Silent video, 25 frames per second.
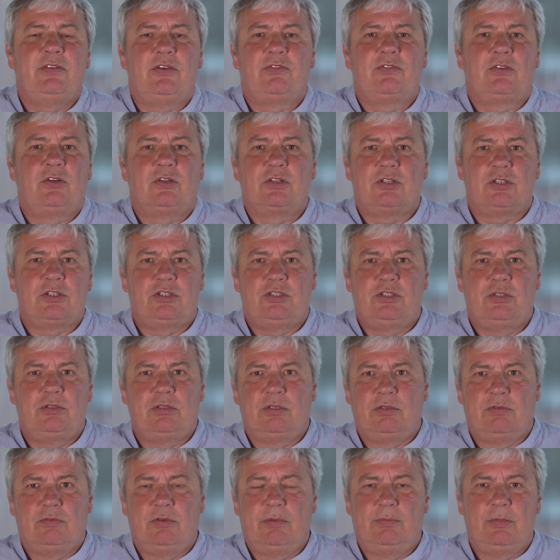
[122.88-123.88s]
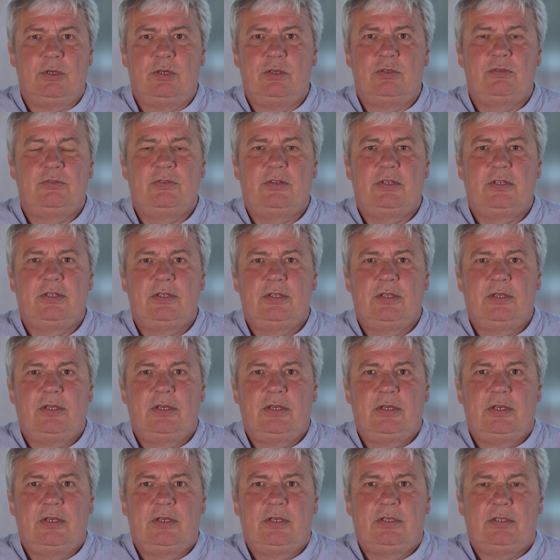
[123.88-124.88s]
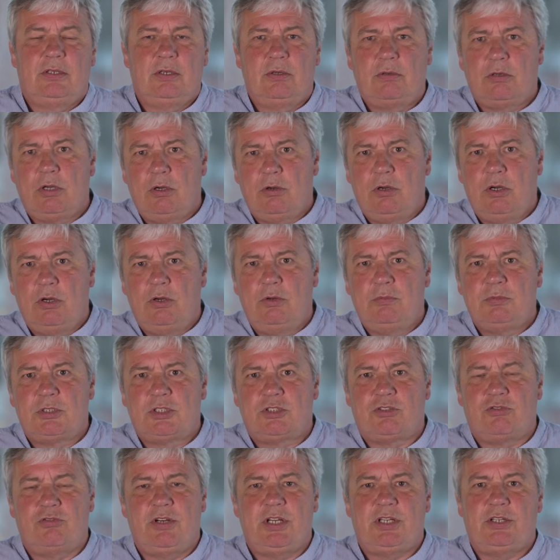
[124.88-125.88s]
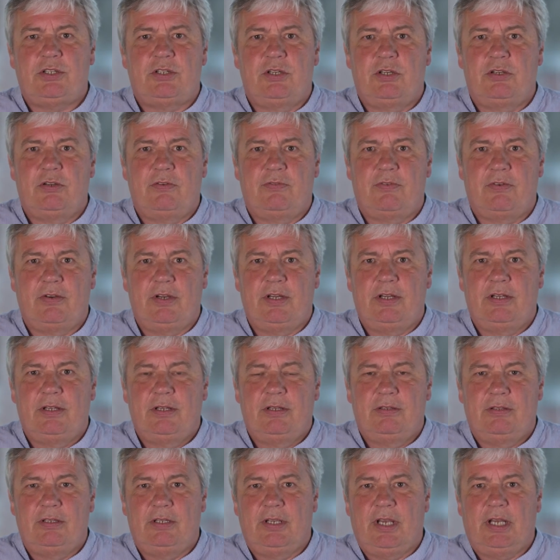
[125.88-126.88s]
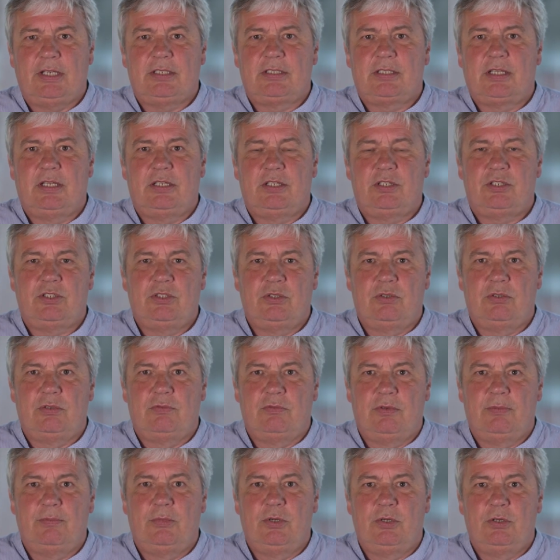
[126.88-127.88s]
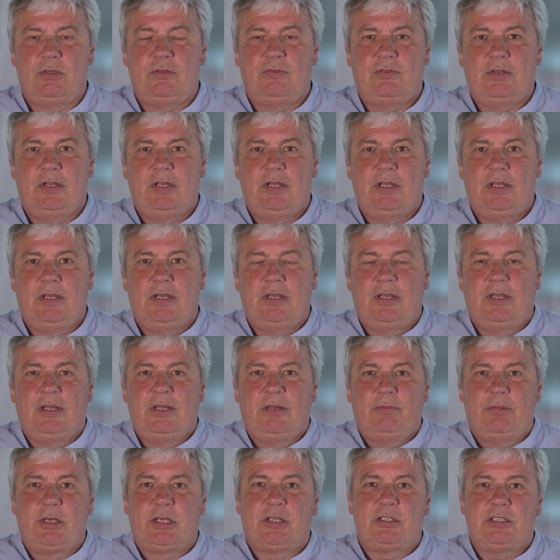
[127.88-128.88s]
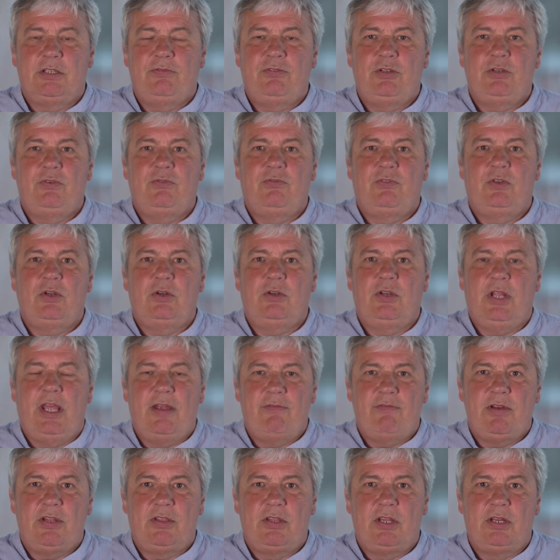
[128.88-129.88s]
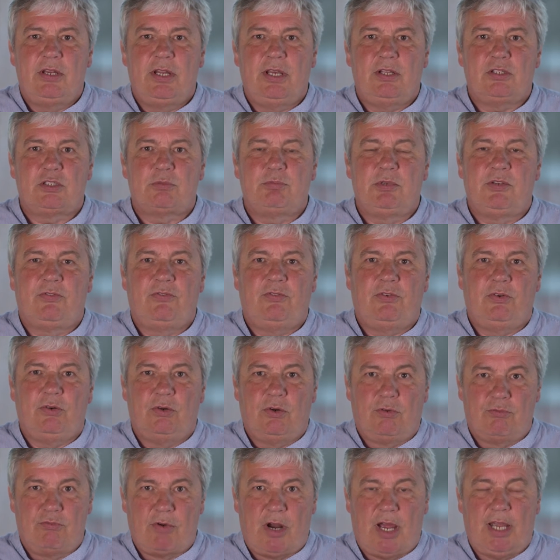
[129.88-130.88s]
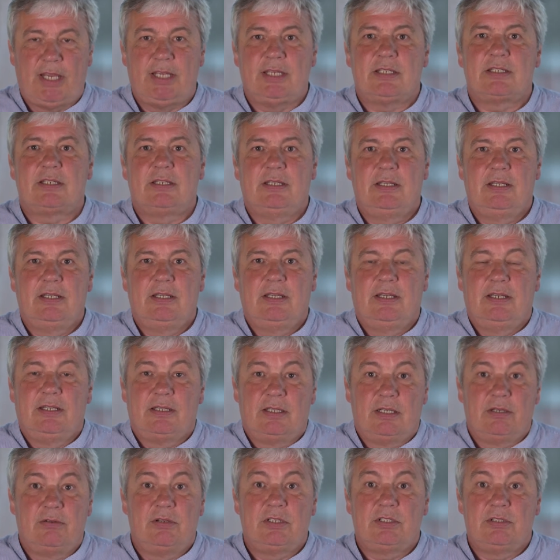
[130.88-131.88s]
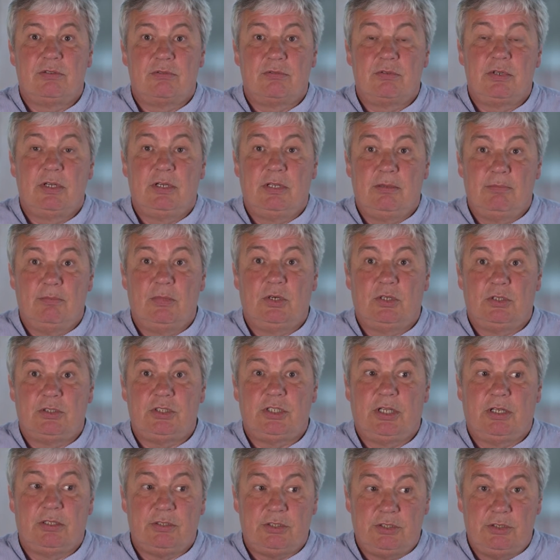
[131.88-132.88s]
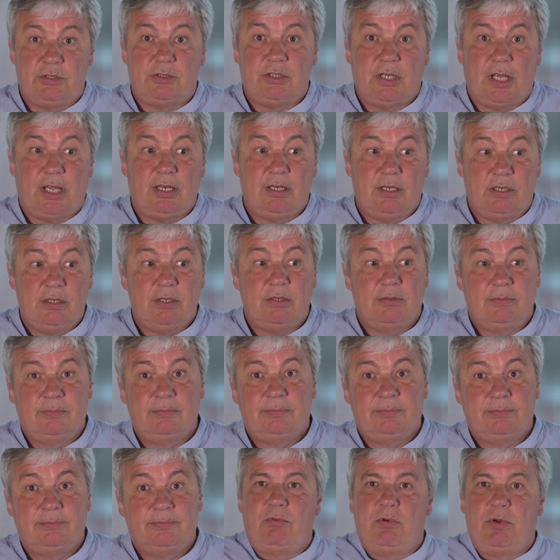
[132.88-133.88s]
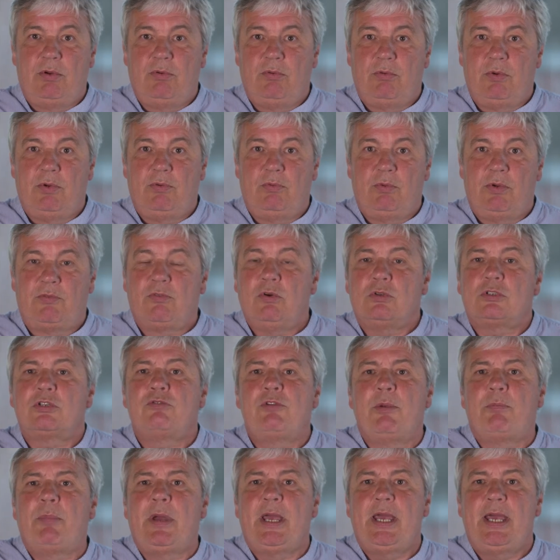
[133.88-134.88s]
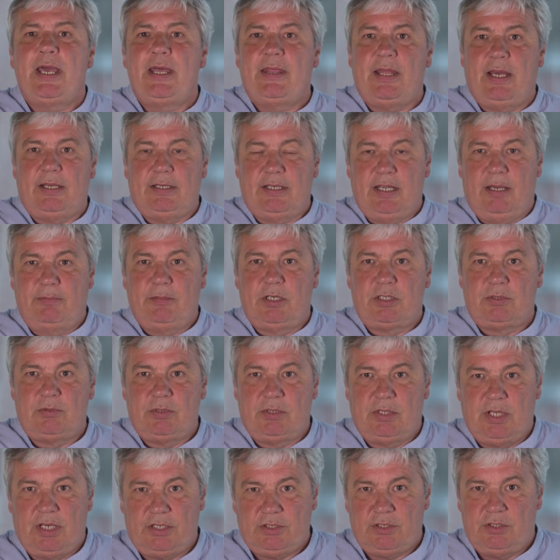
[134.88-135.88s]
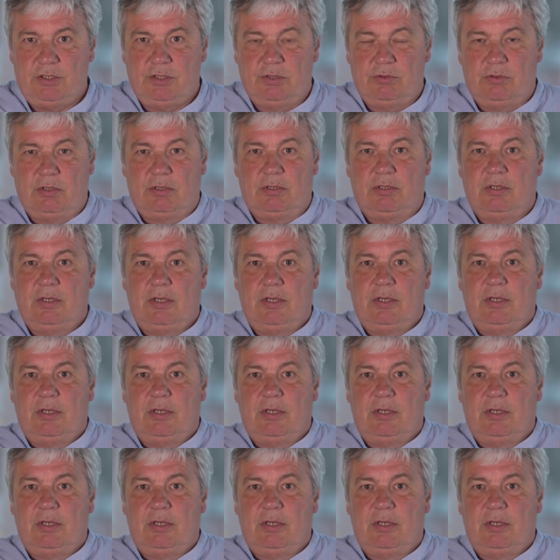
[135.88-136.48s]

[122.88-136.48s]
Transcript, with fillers: you've got a student removed. Don't go home stressed over it, that you had to get a student removed. Because if you've done everything else before right, there isn't really much else you can do. We, we, we've got to repair that damage with that student.